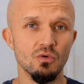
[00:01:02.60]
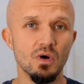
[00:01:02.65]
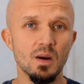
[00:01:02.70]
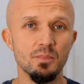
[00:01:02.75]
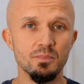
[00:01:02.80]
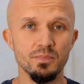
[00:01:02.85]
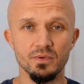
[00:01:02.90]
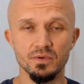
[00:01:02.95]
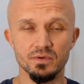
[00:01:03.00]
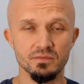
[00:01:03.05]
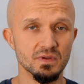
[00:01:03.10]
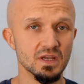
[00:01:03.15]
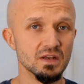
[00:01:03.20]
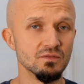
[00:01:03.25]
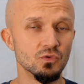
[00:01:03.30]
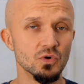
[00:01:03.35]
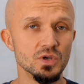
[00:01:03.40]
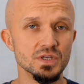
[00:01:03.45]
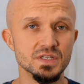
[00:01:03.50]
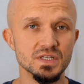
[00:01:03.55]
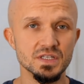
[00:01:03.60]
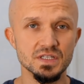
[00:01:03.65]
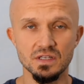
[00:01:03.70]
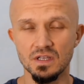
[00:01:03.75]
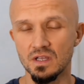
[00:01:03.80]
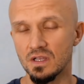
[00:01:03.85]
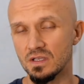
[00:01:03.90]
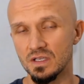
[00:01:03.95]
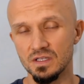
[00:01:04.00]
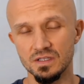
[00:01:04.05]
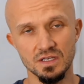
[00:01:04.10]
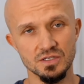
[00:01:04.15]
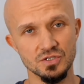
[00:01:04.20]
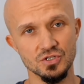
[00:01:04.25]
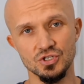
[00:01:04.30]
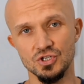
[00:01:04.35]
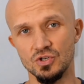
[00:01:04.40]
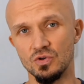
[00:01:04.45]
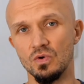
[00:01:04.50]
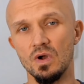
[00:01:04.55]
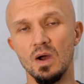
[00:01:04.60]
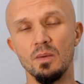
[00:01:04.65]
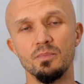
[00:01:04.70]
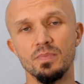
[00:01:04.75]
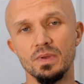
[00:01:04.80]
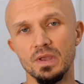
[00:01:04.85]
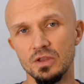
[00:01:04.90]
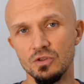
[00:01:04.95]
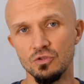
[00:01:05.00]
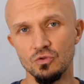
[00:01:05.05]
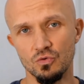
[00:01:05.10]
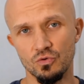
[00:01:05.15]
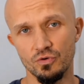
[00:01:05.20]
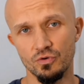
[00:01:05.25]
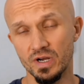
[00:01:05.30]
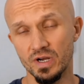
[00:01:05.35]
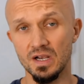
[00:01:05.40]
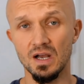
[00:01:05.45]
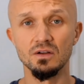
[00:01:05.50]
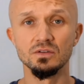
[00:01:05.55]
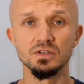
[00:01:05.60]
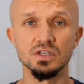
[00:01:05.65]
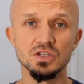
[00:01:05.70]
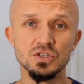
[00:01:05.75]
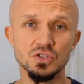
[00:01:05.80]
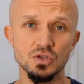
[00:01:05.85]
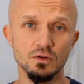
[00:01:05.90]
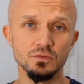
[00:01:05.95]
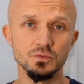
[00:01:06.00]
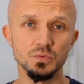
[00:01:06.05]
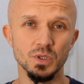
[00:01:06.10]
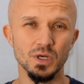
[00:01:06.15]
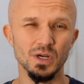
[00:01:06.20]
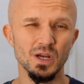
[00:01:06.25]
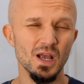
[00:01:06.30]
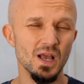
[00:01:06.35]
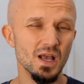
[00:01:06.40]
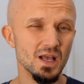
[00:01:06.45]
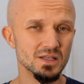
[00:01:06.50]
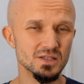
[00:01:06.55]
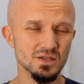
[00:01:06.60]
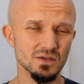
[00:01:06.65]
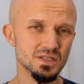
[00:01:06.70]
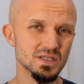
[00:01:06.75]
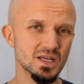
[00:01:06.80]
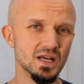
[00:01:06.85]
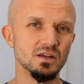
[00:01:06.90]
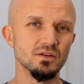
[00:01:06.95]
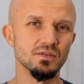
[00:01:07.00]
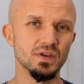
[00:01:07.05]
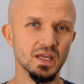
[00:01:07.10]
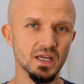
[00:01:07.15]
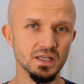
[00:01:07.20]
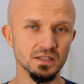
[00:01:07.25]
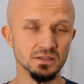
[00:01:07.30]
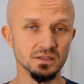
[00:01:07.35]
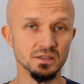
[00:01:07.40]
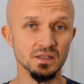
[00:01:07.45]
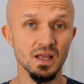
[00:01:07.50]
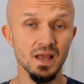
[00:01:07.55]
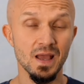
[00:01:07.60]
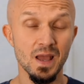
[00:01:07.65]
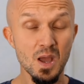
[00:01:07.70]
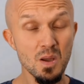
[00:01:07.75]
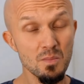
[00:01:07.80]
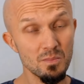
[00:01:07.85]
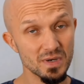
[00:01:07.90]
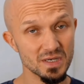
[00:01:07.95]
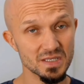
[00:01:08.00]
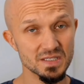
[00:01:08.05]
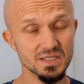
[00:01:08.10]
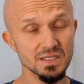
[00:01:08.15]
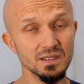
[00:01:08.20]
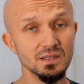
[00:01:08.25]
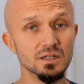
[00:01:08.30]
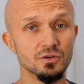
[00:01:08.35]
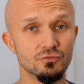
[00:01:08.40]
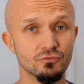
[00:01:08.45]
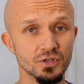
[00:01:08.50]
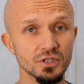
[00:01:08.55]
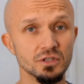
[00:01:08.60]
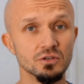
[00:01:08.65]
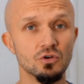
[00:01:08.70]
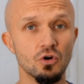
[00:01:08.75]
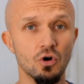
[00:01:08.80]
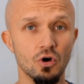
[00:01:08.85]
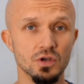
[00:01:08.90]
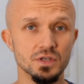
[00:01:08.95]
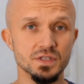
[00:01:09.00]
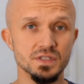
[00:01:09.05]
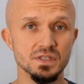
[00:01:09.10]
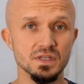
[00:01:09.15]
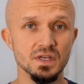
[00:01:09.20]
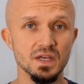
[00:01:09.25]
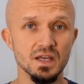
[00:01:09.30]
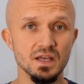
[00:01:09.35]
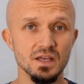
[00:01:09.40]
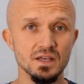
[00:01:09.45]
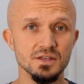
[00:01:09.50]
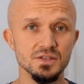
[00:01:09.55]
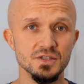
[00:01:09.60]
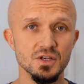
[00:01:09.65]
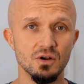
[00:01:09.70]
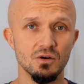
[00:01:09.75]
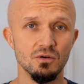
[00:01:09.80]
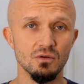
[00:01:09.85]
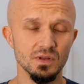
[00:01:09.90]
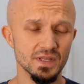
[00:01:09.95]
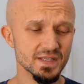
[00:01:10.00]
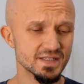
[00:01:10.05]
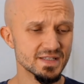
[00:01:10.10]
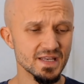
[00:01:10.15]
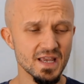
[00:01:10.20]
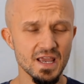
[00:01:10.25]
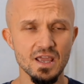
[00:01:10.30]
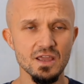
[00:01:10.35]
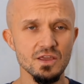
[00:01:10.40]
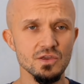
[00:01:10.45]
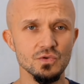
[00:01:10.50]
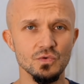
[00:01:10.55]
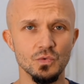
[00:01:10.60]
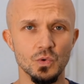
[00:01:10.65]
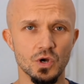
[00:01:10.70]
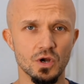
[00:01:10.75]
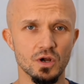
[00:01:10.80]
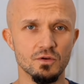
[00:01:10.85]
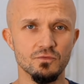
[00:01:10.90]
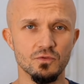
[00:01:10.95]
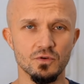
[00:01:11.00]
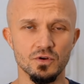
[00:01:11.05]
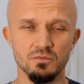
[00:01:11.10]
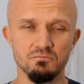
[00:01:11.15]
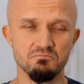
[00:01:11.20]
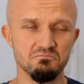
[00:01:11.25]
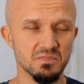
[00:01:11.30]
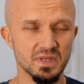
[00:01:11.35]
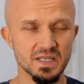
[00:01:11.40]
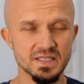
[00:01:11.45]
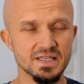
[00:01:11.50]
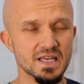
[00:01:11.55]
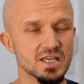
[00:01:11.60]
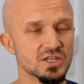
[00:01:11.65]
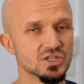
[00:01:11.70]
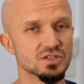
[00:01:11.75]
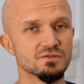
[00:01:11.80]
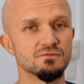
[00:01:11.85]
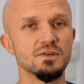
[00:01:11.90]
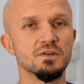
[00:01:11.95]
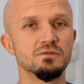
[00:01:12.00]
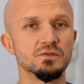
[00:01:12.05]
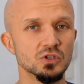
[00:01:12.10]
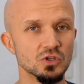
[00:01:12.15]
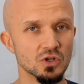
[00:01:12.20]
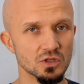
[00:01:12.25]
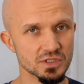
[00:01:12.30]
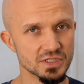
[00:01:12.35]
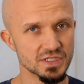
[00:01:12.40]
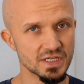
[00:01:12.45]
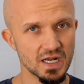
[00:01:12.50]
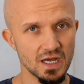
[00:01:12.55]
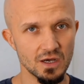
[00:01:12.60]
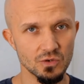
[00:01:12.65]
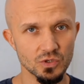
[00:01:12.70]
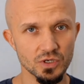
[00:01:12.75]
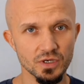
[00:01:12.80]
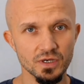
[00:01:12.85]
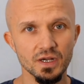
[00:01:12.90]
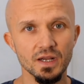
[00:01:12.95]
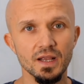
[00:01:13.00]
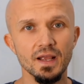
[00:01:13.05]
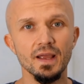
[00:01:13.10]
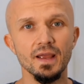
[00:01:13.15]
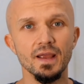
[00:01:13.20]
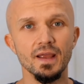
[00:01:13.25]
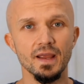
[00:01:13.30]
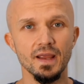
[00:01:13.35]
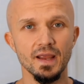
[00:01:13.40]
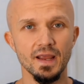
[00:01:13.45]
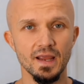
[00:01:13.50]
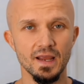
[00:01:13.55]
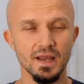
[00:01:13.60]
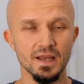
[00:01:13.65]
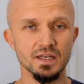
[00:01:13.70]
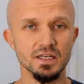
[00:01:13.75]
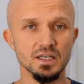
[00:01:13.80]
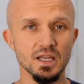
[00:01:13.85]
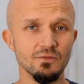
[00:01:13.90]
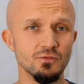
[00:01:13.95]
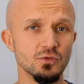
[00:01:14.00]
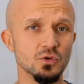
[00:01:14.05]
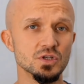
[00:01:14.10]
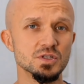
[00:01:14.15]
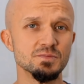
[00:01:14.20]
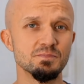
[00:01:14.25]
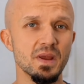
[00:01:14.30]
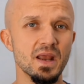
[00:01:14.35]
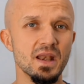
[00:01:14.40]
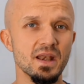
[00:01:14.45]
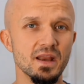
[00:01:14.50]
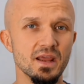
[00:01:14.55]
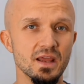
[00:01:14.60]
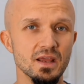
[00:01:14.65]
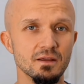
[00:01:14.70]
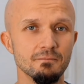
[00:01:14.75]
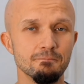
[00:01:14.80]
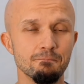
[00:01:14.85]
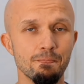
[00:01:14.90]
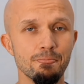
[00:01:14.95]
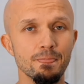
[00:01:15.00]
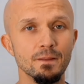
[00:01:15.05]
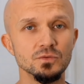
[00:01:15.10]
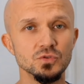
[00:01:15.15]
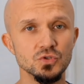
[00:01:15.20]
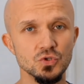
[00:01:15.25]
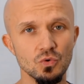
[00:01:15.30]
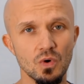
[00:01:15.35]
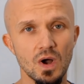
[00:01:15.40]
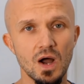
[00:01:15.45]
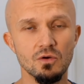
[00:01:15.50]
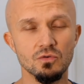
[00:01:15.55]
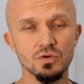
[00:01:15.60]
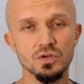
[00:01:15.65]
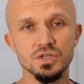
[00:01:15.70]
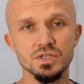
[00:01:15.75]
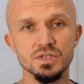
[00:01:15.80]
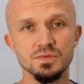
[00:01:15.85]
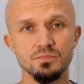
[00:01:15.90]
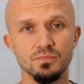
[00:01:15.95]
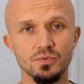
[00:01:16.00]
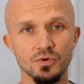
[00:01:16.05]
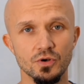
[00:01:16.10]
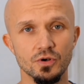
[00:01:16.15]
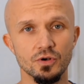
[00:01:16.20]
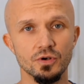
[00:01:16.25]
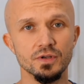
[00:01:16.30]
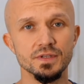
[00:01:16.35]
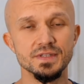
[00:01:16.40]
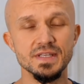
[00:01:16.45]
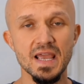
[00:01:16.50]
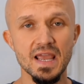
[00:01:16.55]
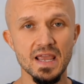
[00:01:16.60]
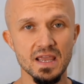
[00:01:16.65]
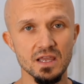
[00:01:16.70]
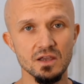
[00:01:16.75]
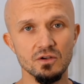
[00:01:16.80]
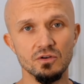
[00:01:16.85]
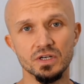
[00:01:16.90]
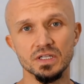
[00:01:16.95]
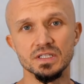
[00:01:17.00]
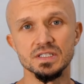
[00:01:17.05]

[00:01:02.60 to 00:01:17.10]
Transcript: up in invoices, it doesn't show up in your accounting software, and so it's kind of hidden, but it's still a real cost. So let's say you work for, let's say, just $50 an hour. And if you're spending 2 hours per day on a